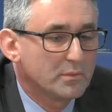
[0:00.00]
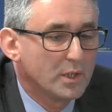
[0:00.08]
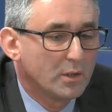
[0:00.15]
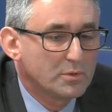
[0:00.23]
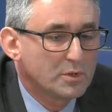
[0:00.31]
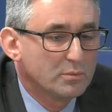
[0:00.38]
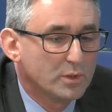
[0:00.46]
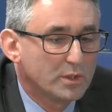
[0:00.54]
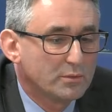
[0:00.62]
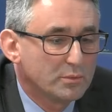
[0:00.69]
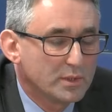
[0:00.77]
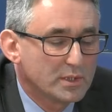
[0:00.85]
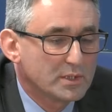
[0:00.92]
option
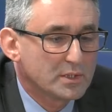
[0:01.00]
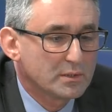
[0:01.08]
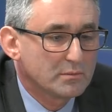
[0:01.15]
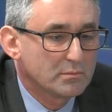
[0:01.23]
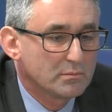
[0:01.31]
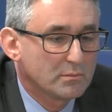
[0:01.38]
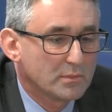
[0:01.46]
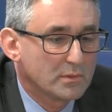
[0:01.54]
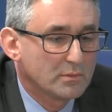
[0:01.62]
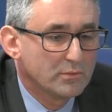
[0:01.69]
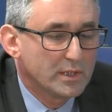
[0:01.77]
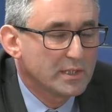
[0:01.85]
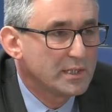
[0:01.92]
1 was
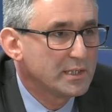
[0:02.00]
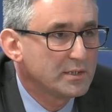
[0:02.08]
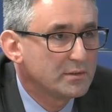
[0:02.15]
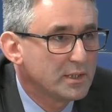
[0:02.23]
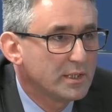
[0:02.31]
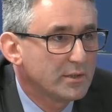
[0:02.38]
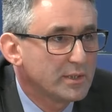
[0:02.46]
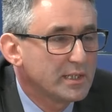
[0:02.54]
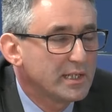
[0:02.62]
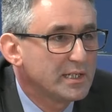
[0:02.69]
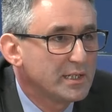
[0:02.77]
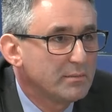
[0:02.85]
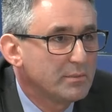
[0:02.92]
written in, in
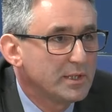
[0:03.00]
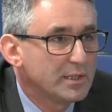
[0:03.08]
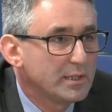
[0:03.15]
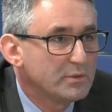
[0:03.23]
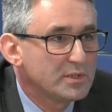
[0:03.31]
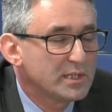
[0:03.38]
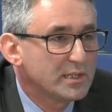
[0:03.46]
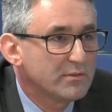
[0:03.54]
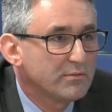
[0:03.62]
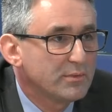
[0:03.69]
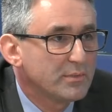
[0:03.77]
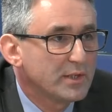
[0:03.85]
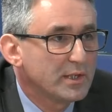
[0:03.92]
ADB. It was taken
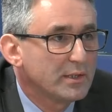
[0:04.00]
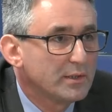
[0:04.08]
from there.